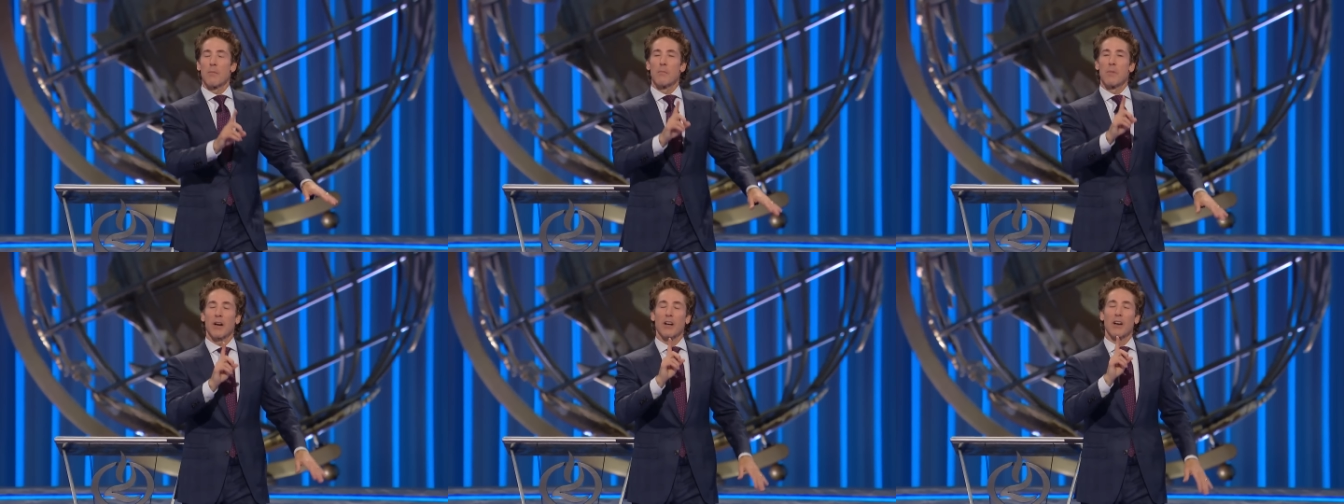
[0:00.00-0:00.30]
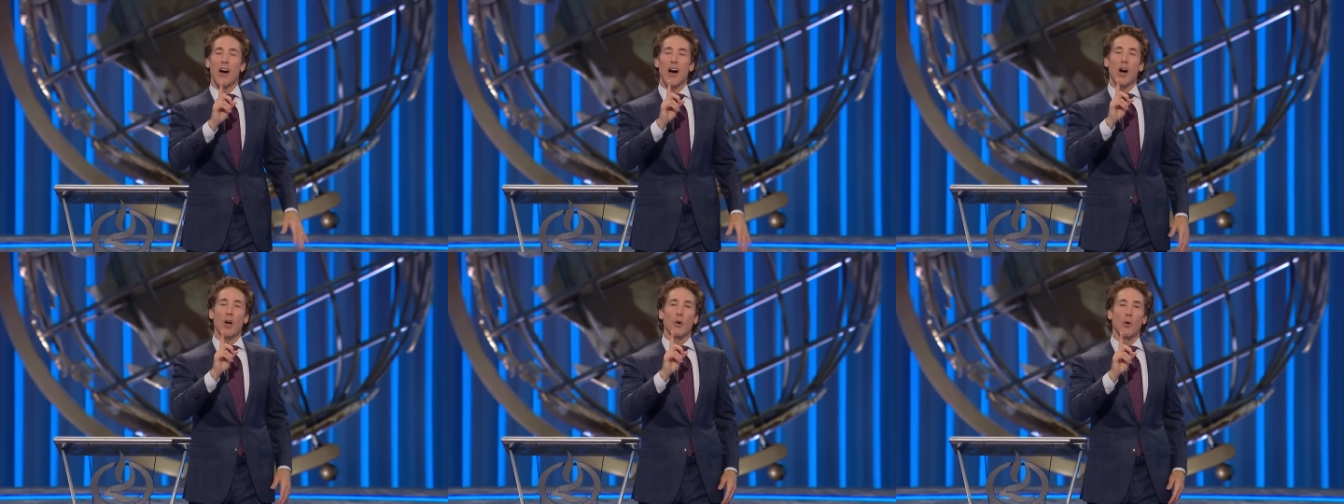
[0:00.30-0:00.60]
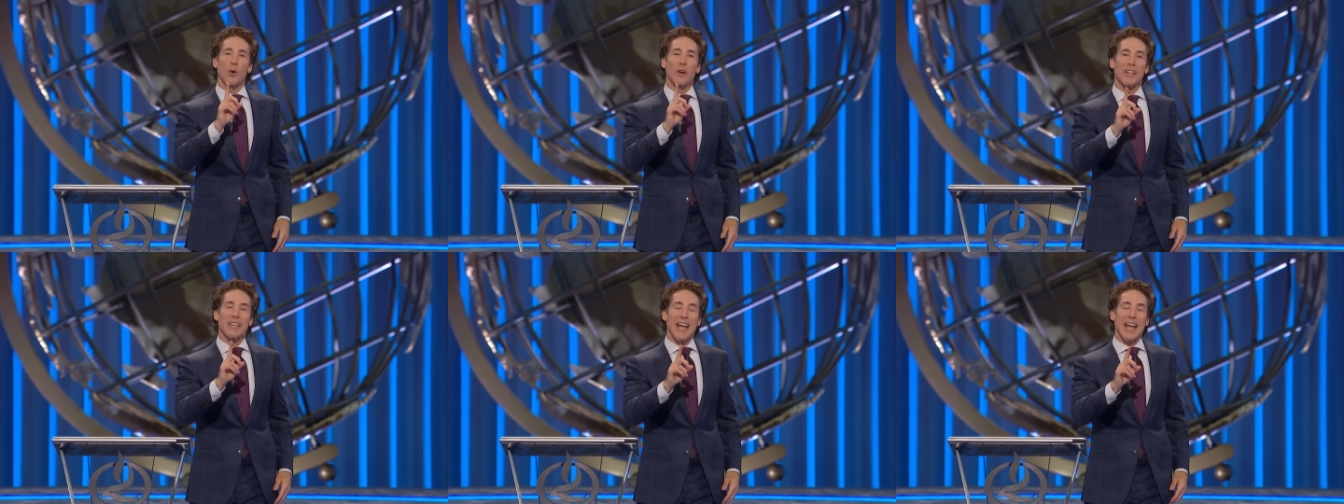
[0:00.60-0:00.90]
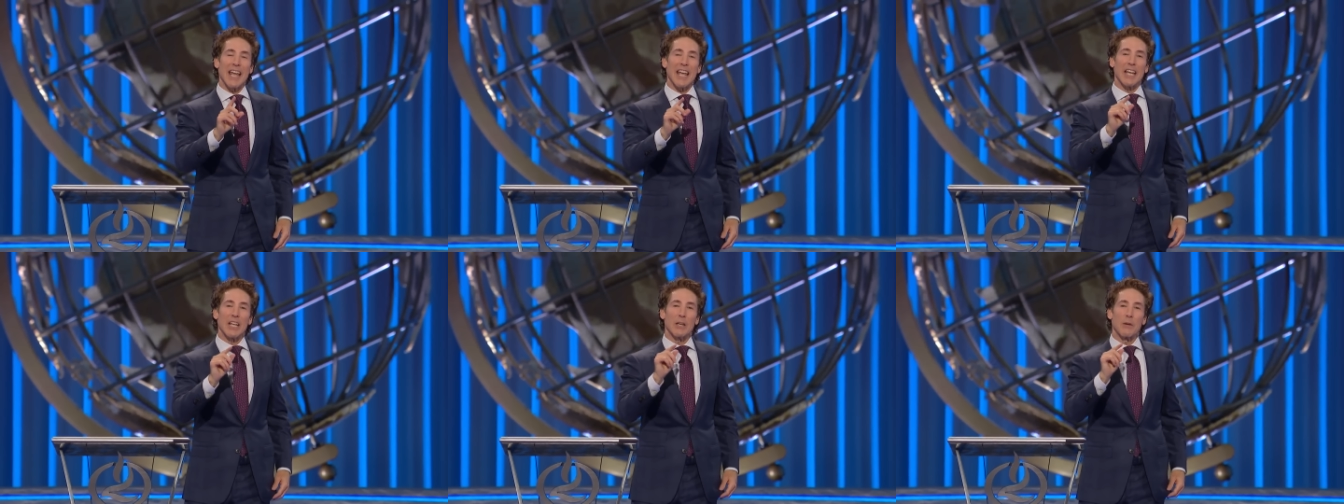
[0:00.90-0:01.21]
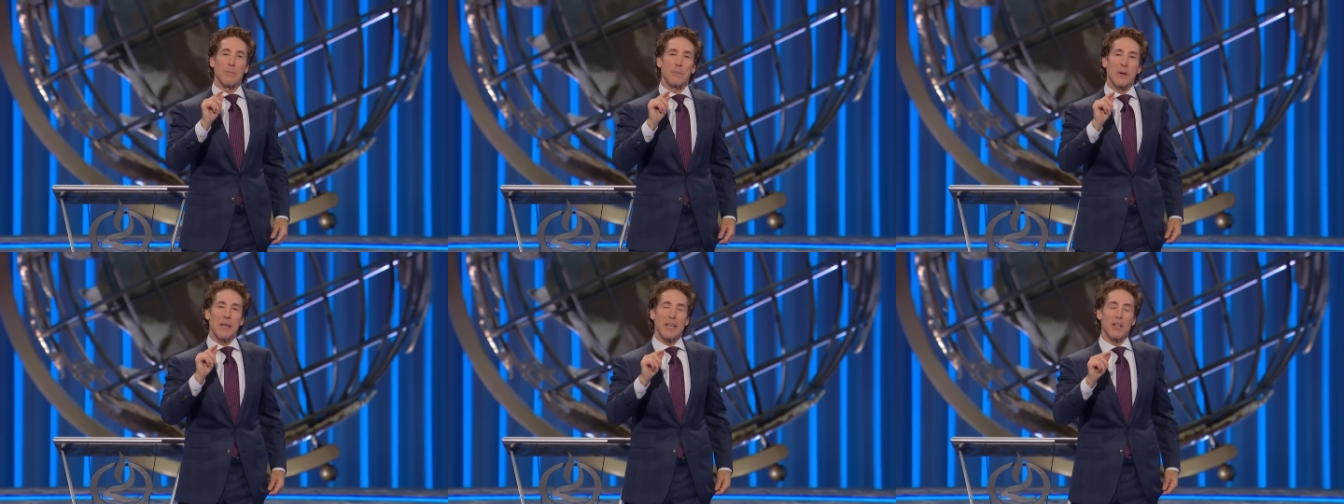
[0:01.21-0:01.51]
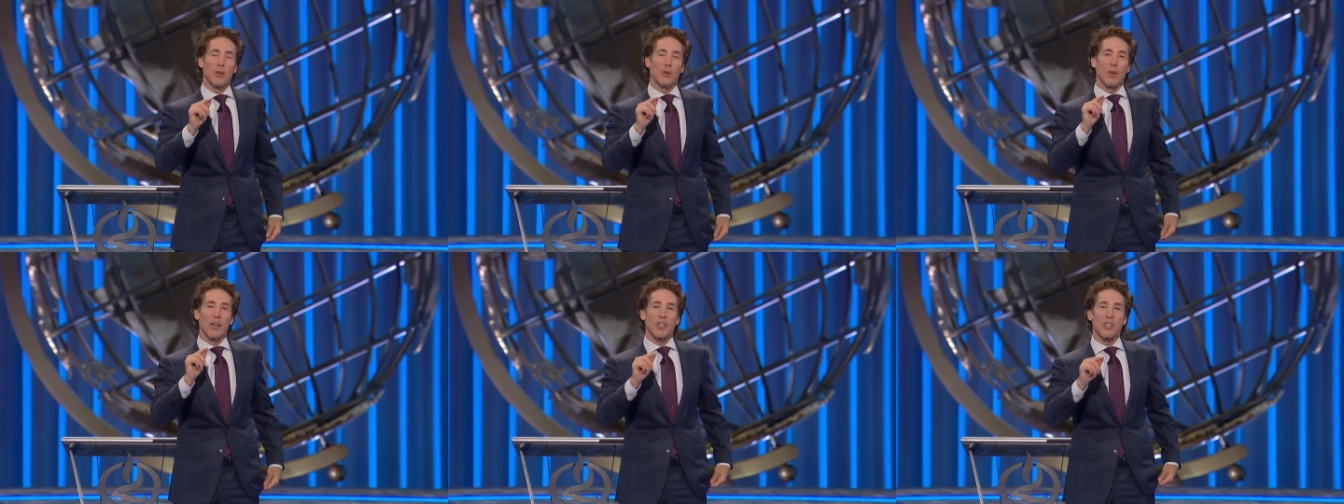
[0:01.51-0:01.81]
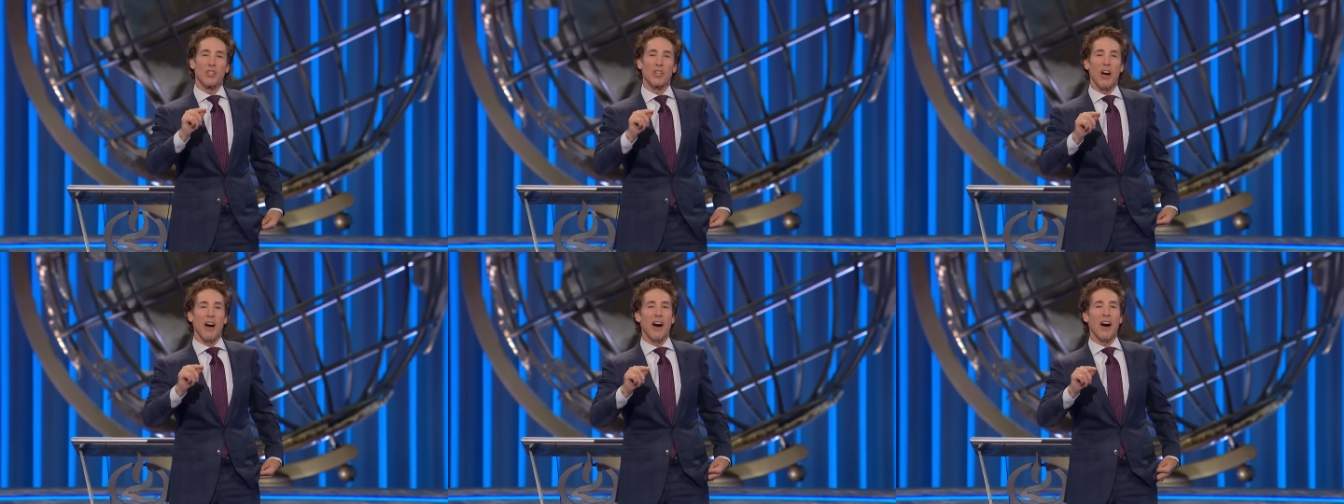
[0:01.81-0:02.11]
But God ordained Peter
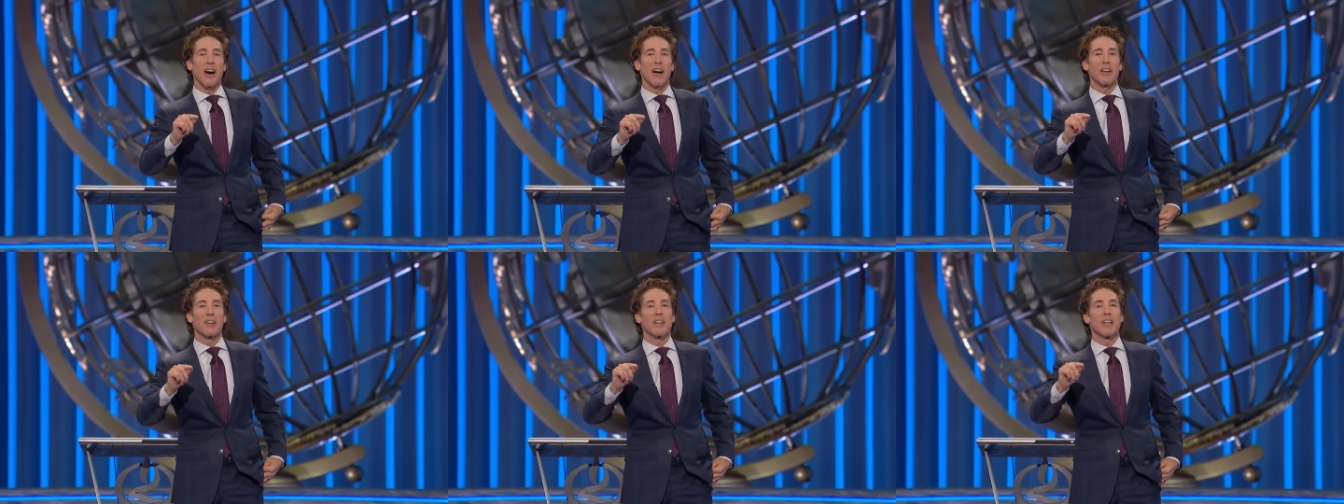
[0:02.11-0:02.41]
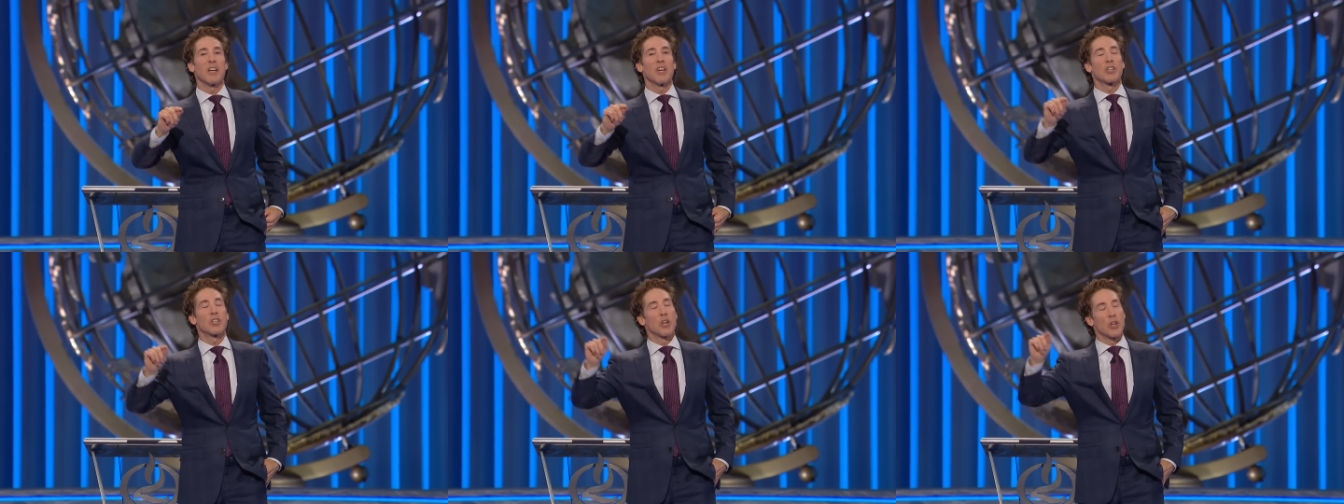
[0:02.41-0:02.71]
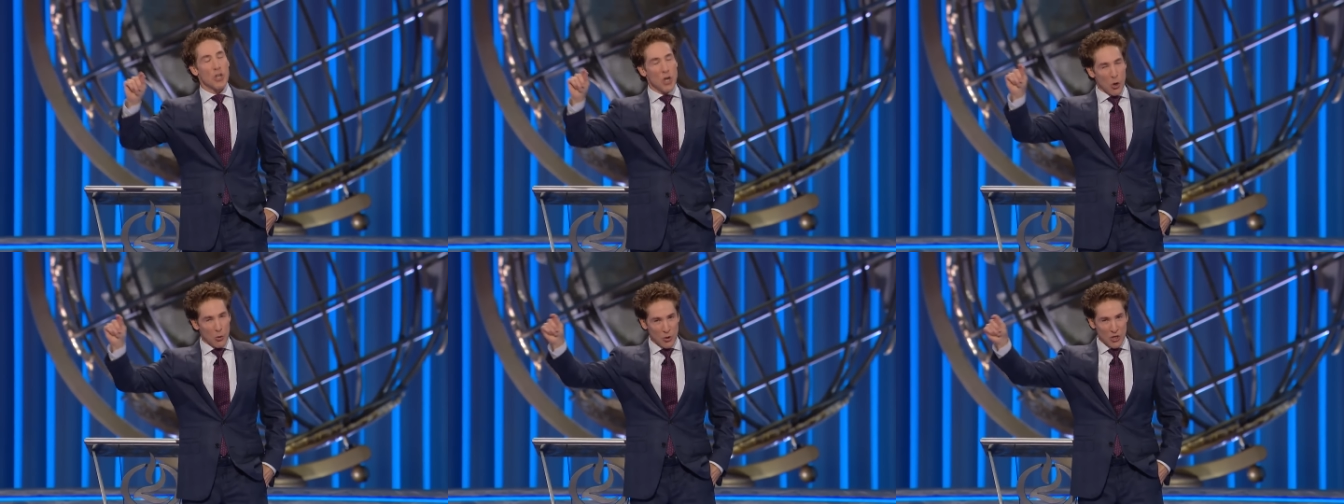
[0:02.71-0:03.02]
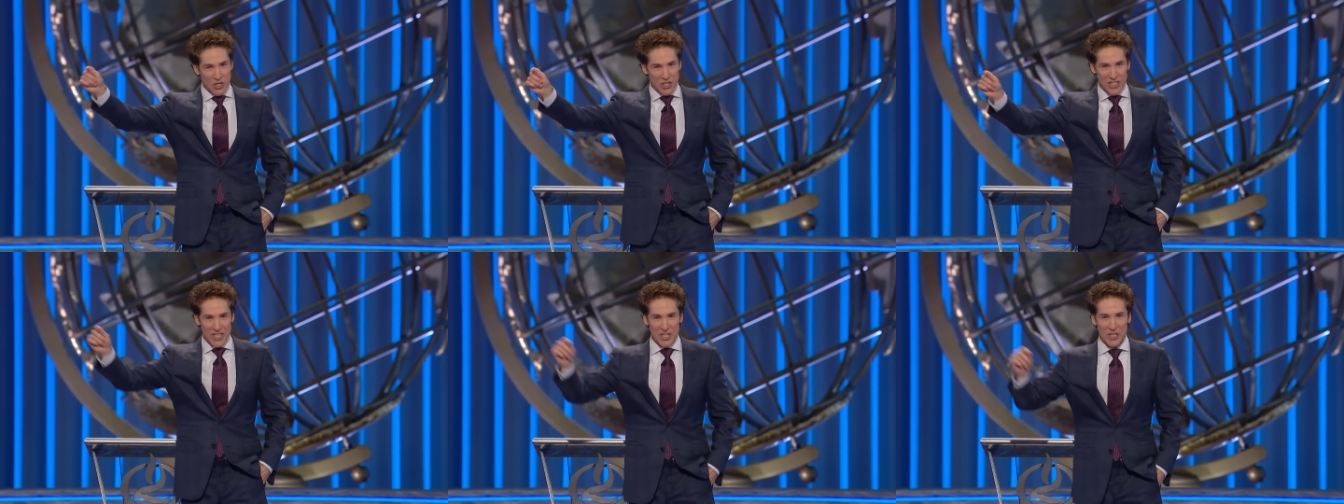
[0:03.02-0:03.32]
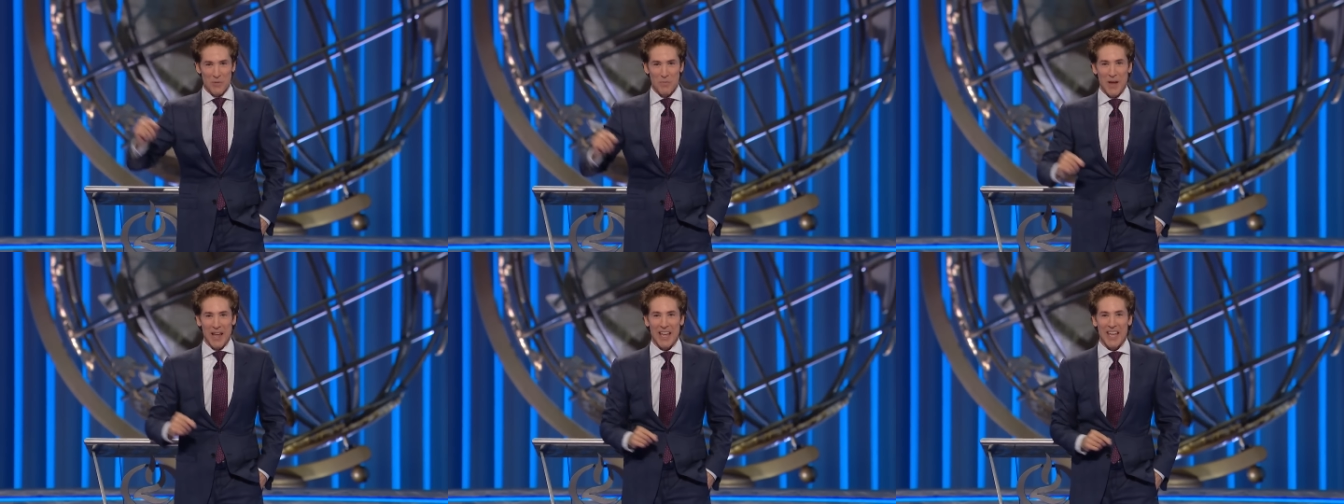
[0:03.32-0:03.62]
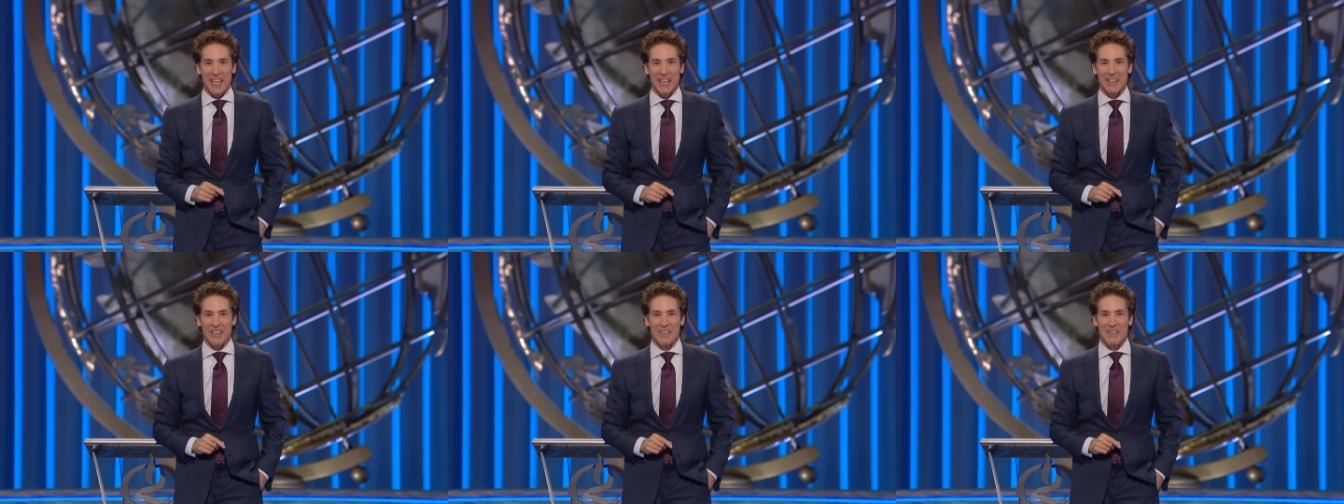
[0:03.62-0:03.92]
and John to notice this man.